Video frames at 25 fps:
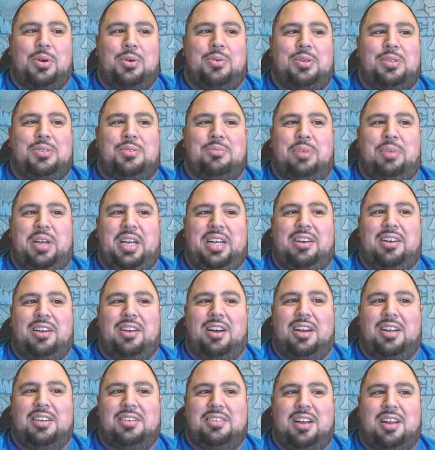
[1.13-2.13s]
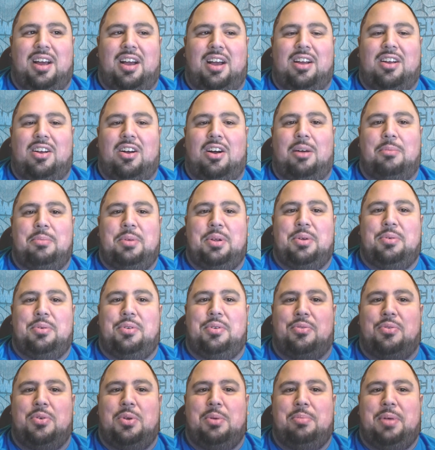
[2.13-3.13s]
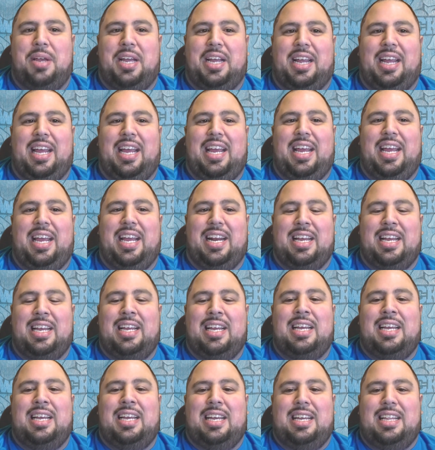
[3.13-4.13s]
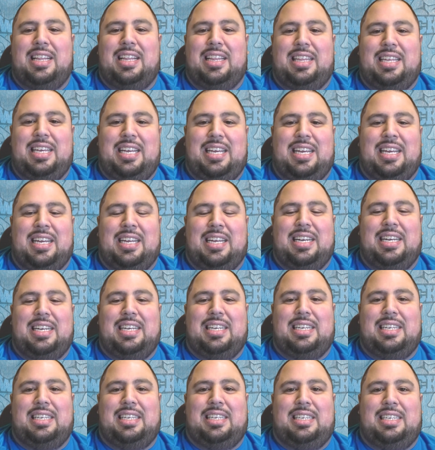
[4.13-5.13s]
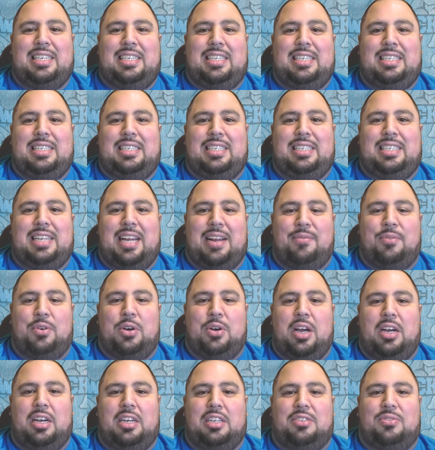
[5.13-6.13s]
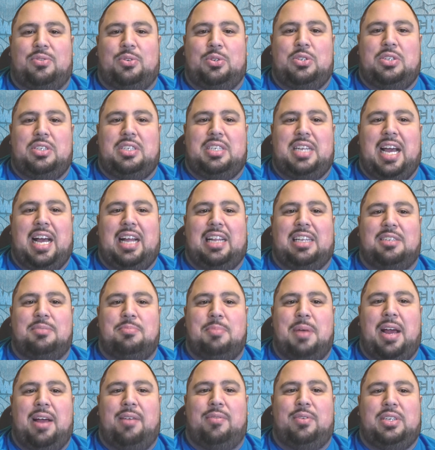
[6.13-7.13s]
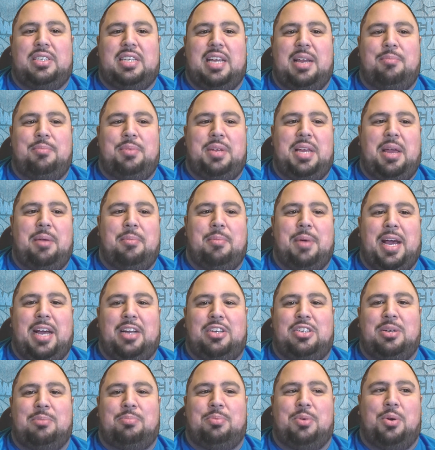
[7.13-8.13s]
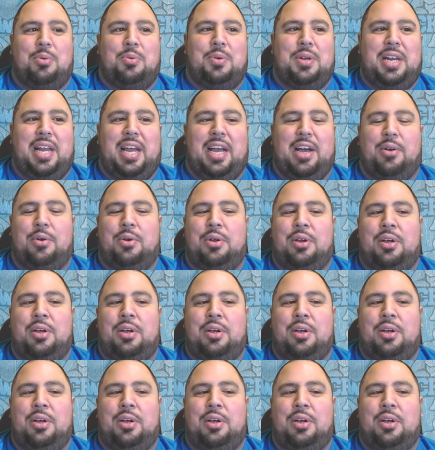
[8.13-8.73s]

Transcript: Chris from PickDawgz.com here with your free pick in the Denver Nuggets versus Dallas Mavericks NBA matchup going down